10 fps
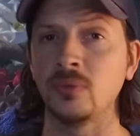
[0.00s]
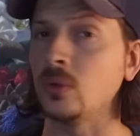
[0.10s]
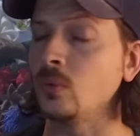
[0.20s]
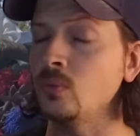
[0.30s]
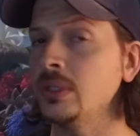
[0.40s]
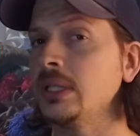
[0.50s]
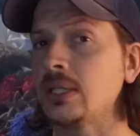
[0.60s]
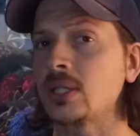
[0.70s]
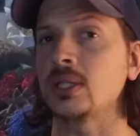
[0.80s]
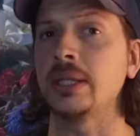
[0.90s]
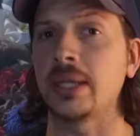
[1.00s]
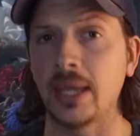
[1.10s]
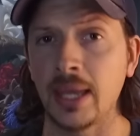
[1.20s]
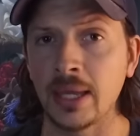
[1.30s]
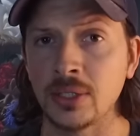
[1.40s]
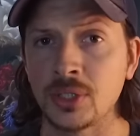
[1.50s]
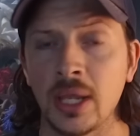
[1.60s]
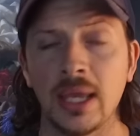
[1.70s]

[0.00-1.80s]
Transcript: you a really slick edge